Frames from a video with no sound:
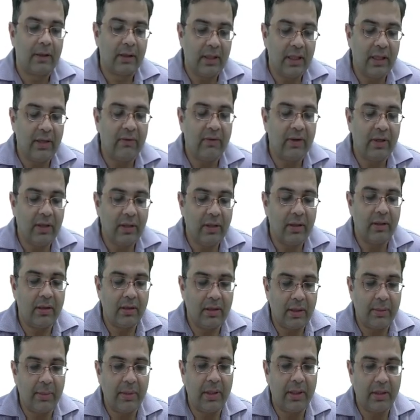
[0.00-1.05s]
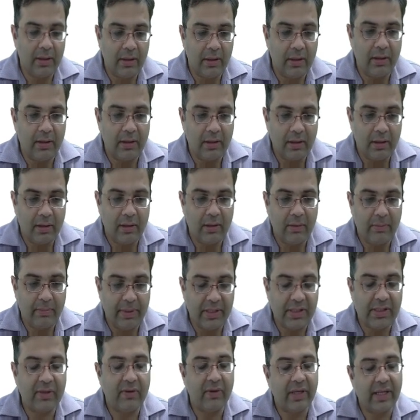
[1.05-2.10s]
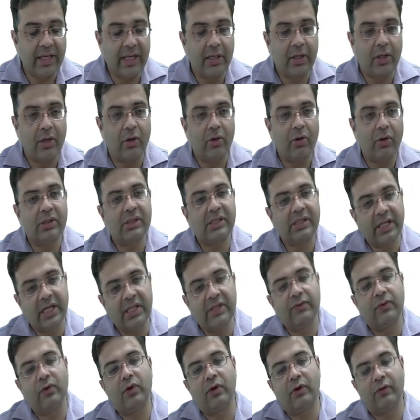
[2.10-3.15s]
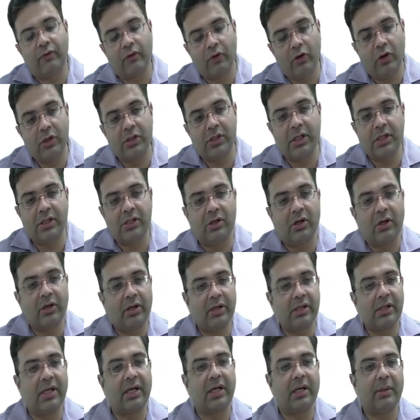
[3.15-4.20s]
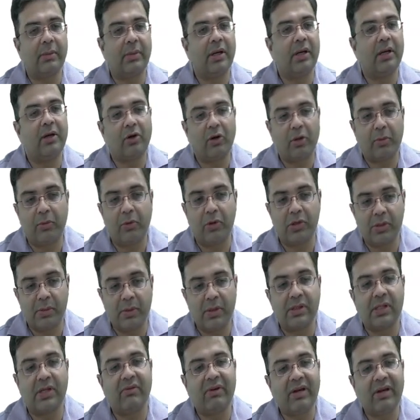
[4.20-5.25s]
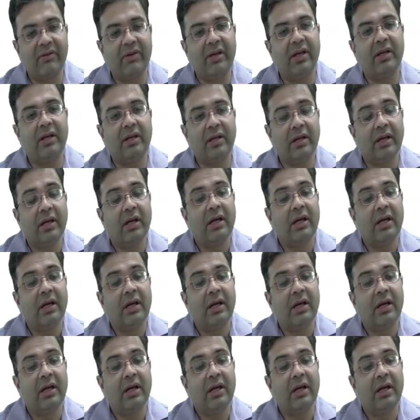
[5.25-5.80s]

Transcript: he will i mean uh, patient will get cured stage 4 of course it's not resectable and not possible survival in